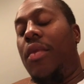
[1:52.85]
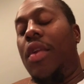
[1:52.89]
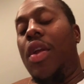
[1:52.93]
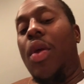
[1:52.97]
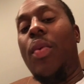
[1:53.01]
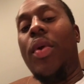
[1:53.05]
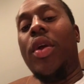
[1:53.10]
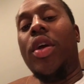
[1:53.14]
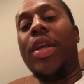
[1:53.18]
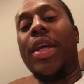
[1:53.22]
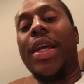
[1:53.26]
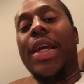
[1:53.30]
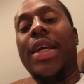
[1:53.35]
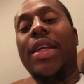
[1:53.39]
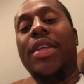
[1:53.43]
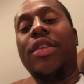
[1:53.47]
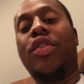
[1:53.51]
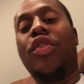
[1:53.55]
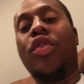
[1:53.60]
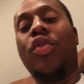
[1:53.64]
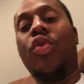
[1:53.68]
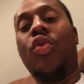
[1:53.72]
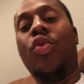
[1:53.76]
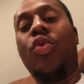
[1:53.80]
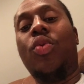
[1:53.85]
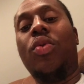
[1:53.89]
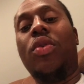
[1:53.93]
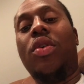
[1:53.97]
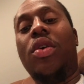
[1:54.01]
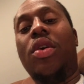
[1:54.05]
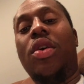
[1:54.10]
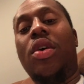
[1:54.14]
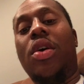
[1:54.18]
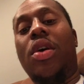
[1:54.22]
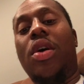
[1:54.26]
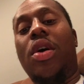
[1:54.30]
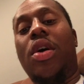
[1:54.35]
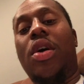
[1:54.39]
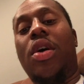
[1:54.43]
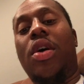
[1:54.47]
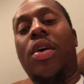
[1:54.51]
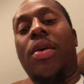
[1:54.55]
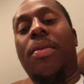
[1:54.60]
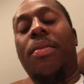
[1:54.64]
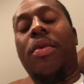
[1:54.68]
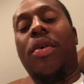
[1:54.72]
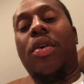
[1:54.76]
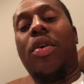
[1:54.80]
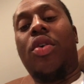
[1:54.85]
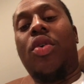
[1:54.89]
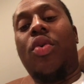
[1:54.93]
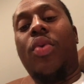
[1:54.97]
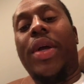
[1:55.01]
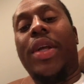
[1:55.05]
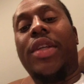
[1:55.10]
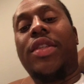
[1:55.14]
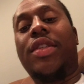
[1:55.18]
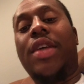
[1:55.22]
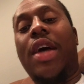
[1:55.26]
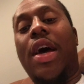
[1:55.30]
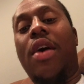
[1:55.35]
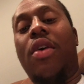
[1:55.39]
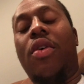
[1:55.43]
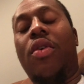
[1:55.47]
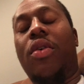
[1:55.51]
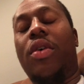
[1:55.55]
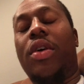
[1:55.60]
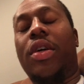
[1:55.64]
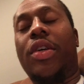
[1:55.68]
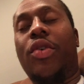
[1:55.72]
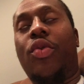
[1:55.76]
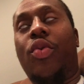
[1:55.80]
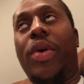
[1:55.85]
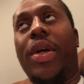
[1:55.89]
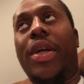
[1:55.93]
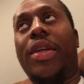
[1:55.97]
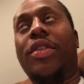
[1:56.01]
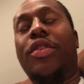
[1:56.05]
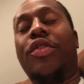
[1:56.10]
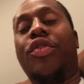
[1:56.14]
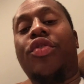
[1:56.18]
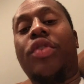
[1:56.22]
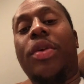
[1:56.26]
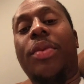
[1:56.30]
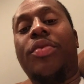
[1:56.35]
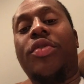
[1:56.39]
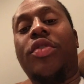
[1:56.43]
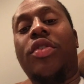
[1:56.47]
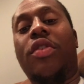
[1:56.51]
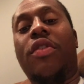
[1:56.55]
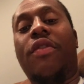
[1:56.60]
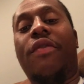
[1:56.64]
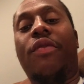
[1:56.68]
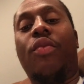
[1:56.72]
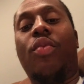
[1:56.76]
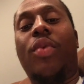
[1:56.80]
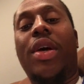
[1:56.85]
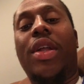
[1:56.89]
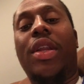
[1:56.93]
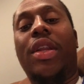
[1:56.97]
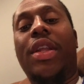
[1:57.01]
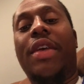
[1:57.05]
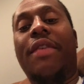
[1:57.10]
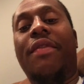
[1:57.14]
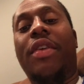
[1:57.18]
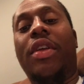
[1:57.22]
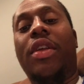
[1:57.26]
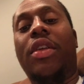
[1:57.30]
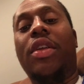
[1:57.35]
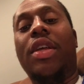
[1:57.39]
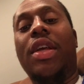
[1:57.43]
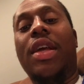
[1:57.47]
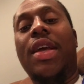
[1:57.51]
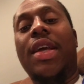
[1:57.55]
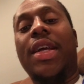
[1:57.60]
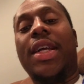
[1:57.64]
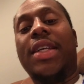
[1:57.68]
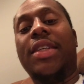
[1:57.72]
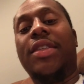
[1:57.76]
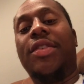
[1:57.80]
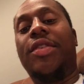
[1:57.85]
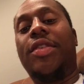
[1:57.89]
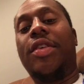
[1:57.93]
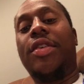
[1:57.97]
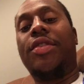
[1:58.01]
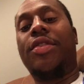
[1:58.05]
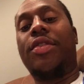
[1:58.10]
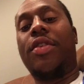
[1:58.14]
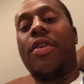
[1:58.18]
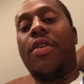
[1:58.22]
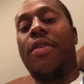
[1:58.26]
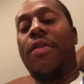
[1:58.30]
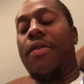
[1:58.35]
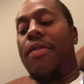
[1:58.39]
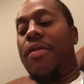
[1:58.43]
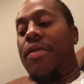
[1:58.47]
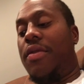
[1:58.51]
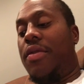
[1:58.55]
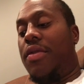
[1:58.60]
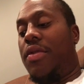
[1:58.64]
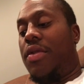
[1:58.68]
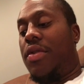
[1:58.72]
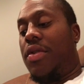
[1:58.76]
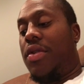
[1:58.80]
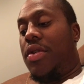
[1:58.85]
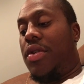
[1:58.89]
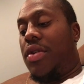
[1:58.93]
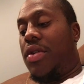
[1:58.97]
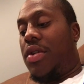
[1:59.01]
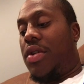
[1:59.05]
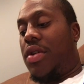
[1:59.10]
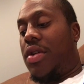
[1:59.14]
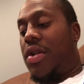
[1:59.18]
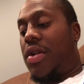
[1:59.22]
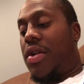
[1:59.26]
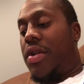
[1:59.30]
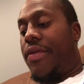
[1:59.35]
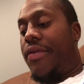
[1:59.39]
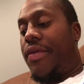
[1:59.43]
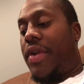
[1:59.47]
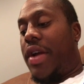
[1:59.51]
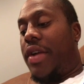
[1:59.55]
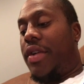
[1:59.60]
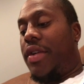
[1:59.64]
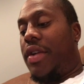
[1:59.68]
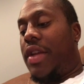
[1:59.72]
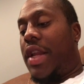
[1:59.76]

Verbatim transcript: And we're going to get into um, a quick top or a quick description of what living consists of. Right.